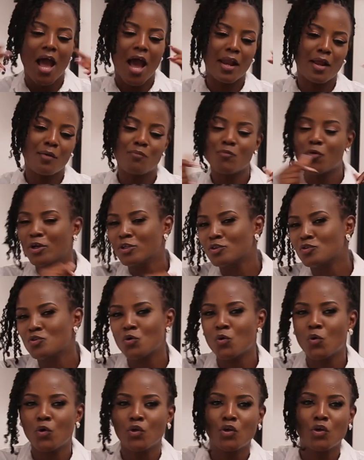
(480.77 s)
and I'm going
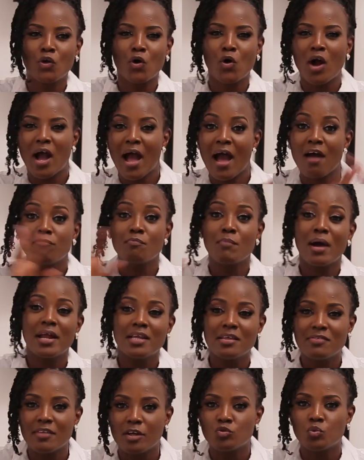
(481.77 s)
to, have
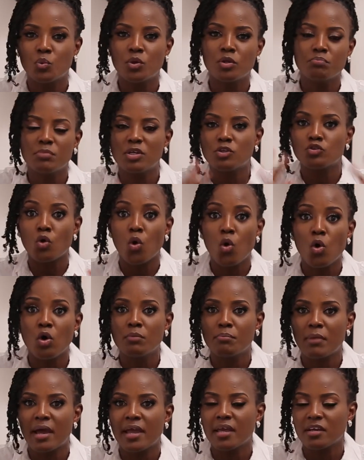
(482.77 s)
money that will meet
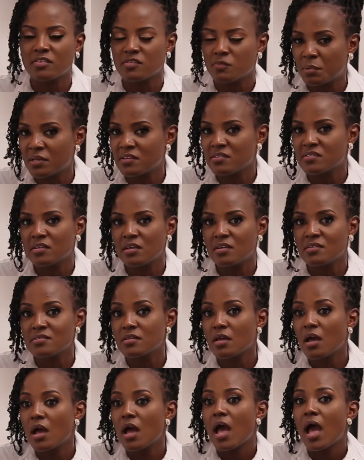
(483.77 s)
all my expenses.
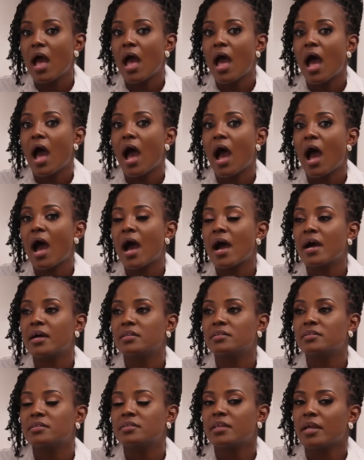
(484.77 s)

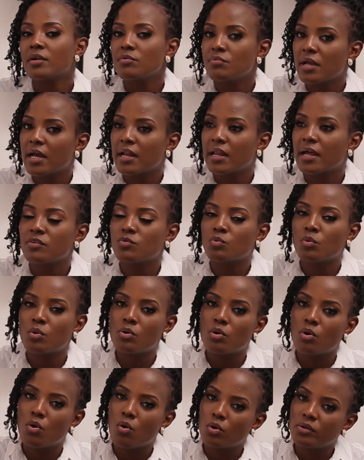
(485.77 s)
And they realize,
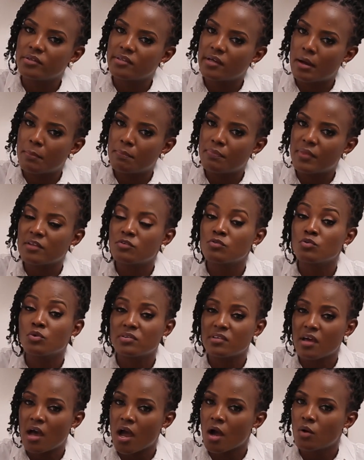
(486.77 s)
oh, hold up, that's
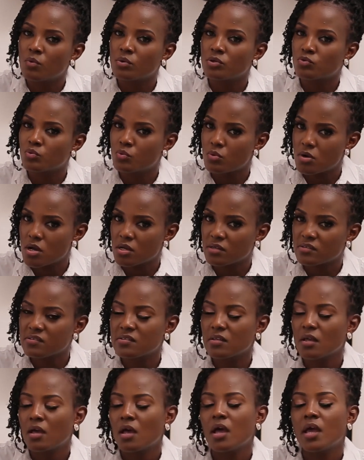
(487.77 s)
not how it
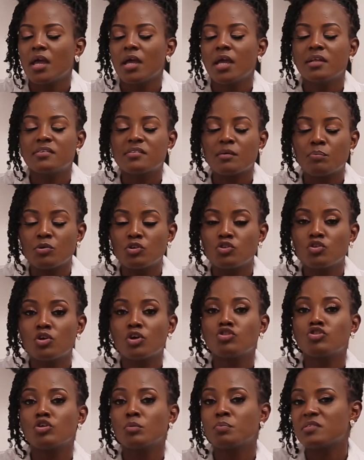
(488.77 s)
works.
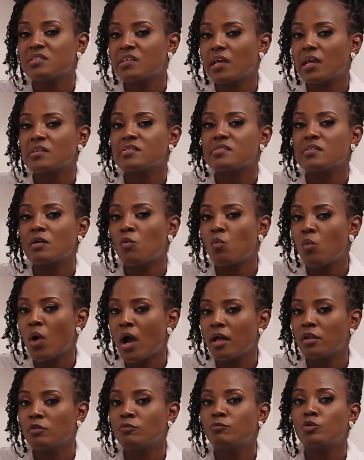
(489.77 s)
Entrepreneurship takes a
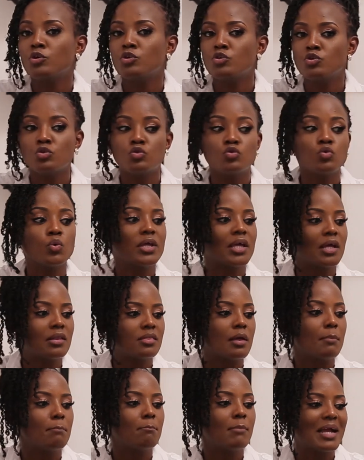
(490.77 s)
while for you to
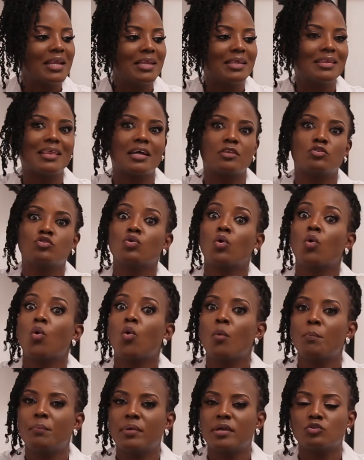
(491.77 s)
get the money that you're
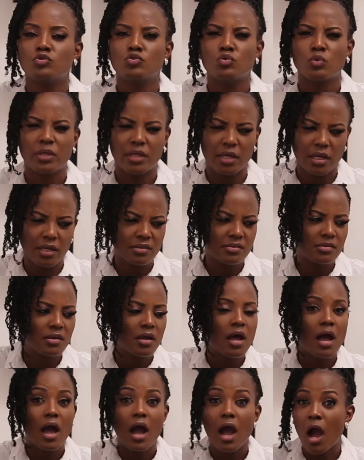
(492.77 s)
hoping to get
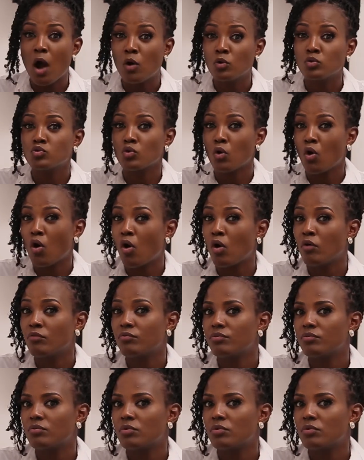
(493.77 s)
out of